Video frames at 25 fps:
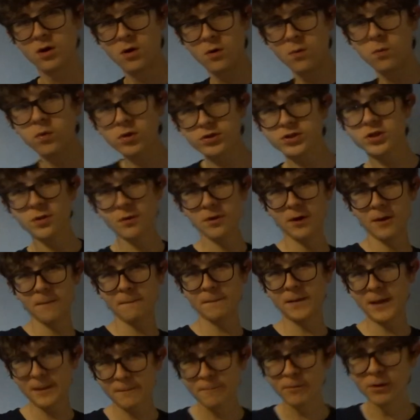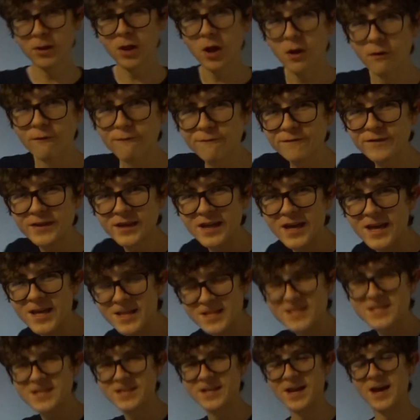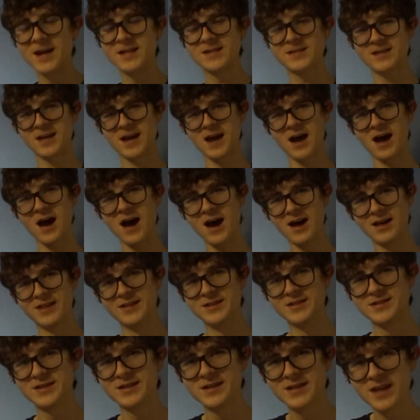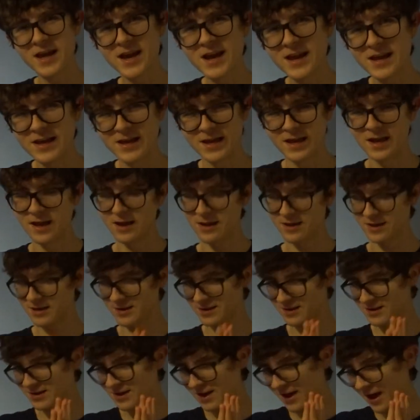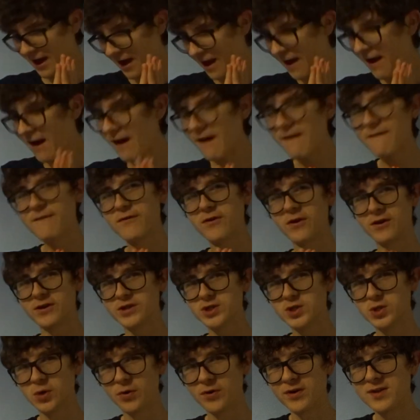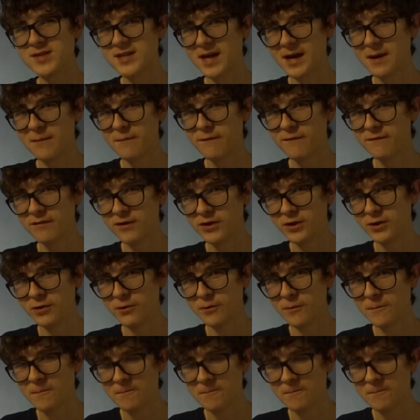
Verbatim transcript: What's going on people of the internet? And today, I've got a story time for you.